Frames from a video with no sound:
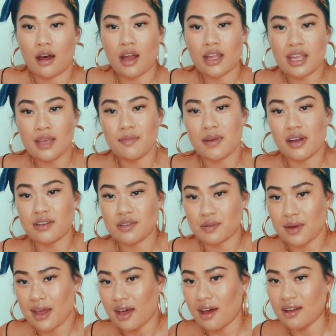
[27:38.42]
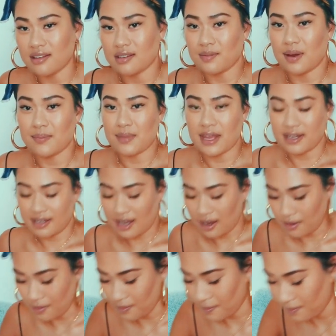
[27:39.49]
I keep my underwear under my bed
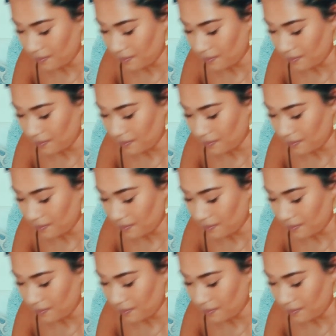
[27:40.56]
now,